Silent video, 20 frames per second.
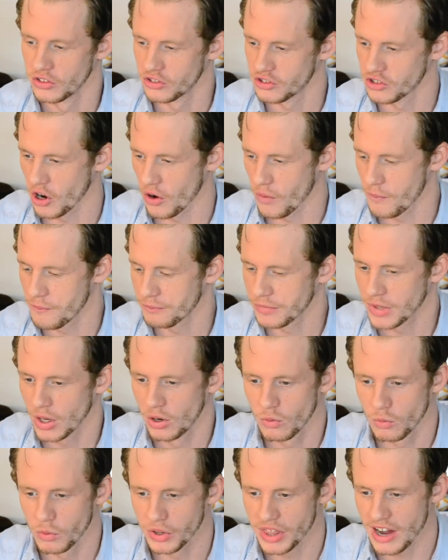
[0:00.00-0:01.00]
So
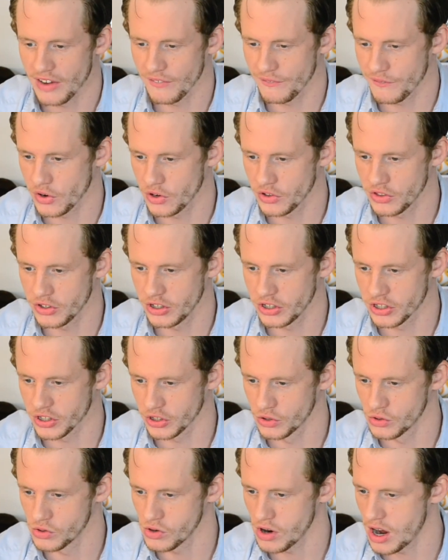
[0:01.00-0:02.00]
without further
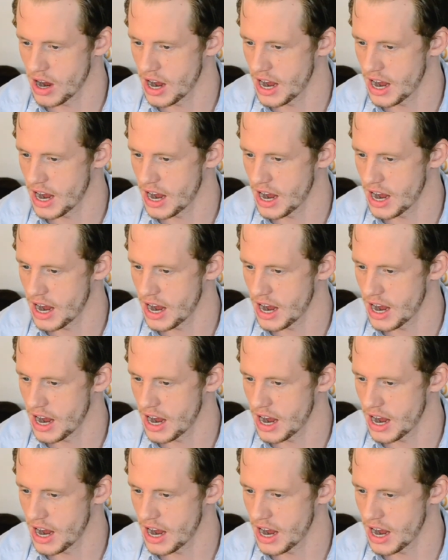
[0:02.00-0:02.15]
ado,